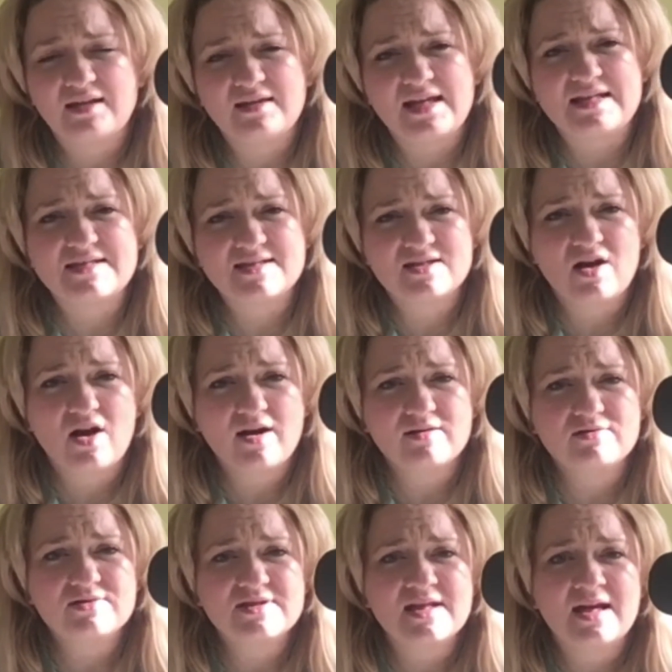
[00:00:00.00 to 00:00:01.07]
These
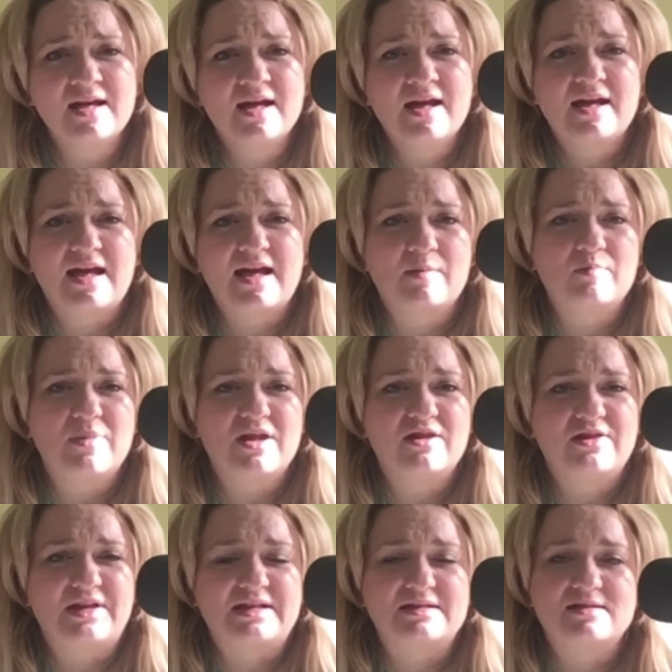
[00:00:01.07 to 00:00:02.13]
styles can be
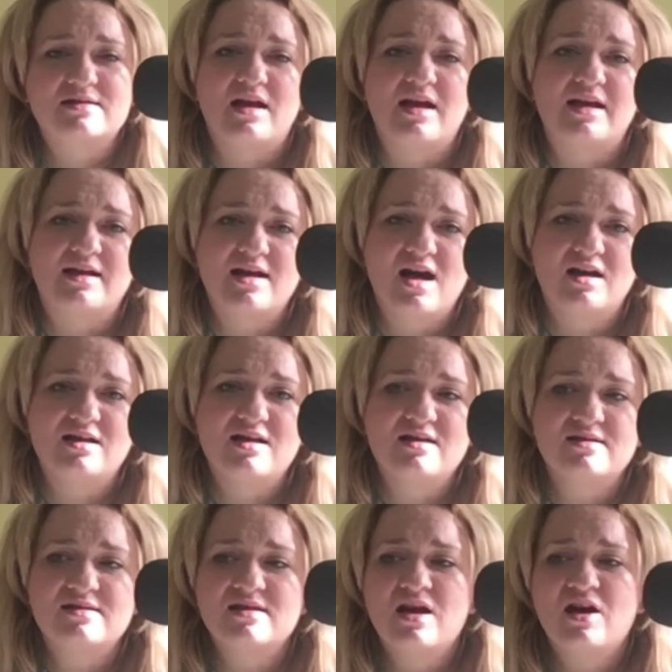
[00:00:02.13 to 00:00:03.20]
things like
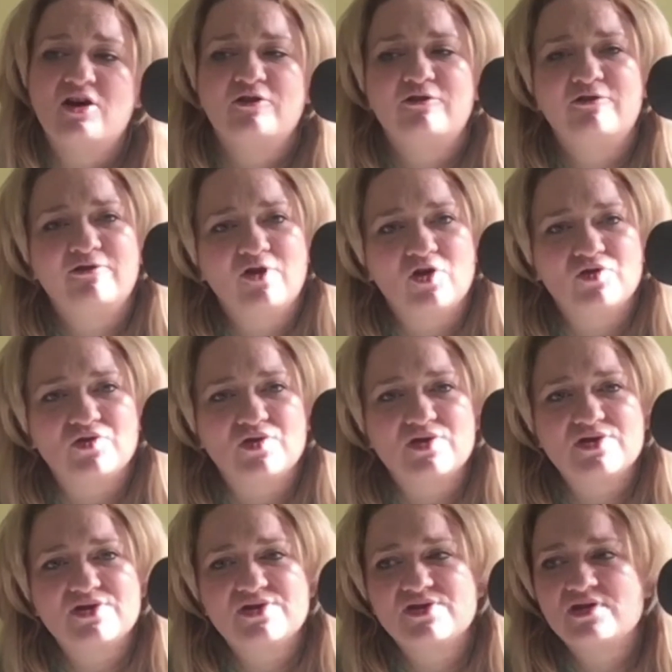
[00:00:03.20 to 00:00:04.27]
colours,
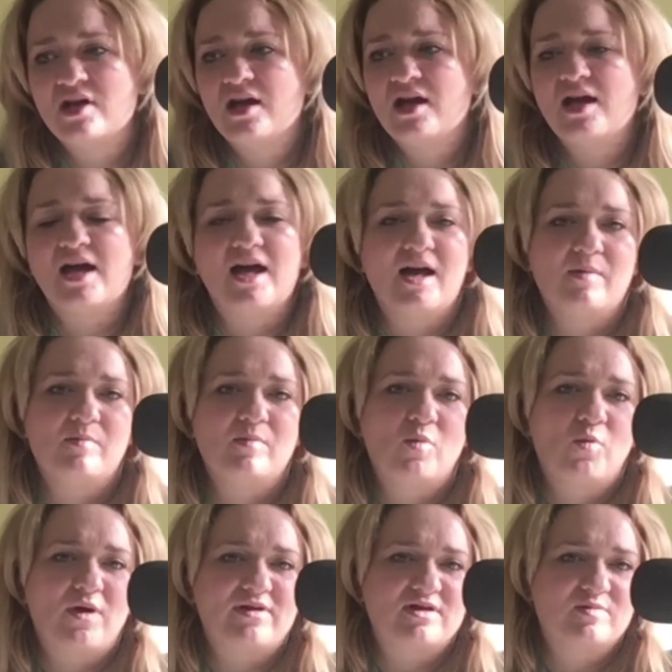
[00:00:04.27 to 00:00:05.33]
fonts,
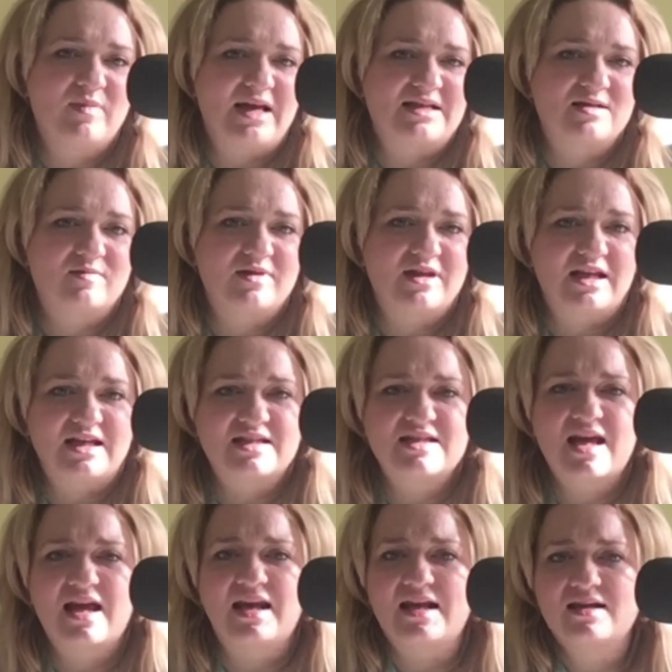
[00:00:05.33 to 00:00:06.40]
whether to make something
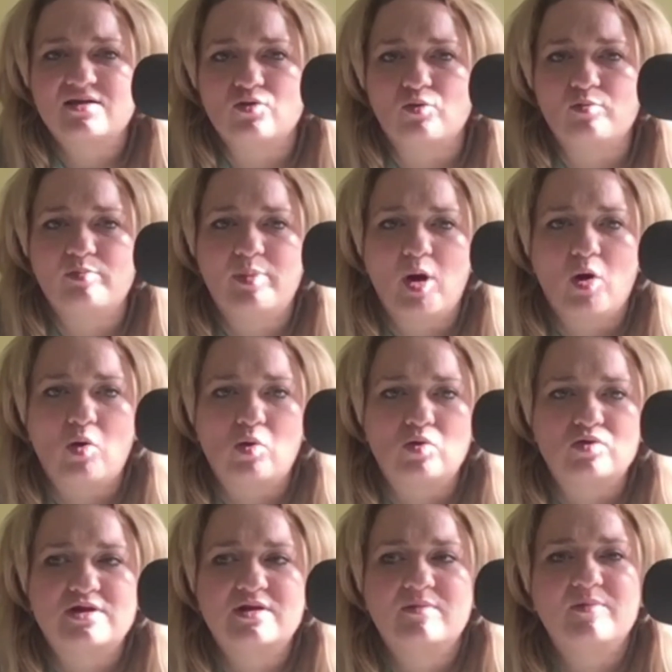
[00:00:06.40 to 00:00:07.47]
italic or
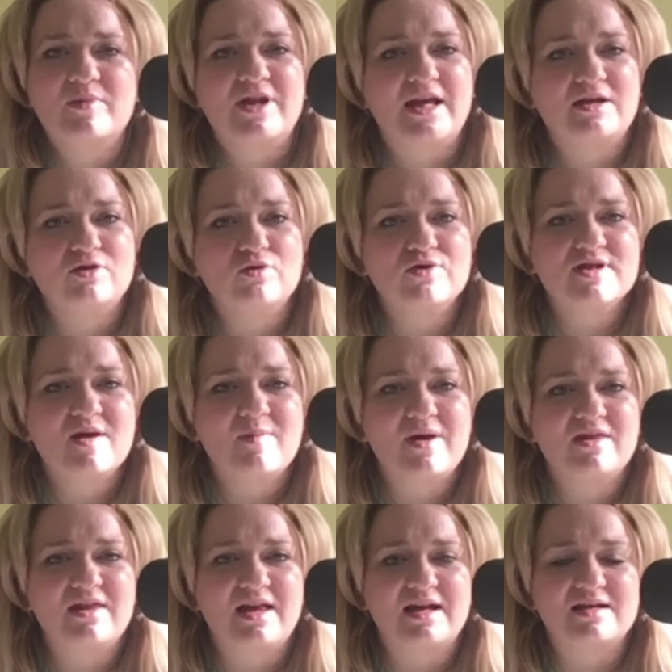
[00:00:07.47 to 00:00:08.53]
bold, but they can also
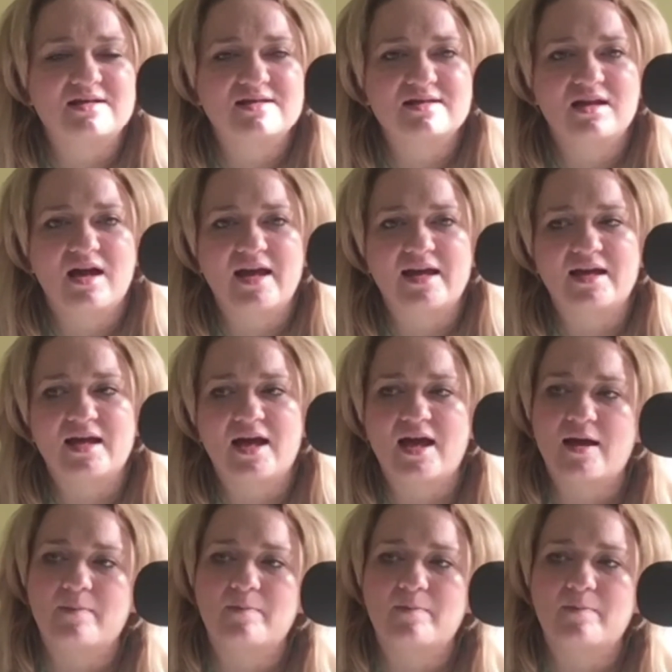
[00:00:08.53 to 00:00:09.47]
be things like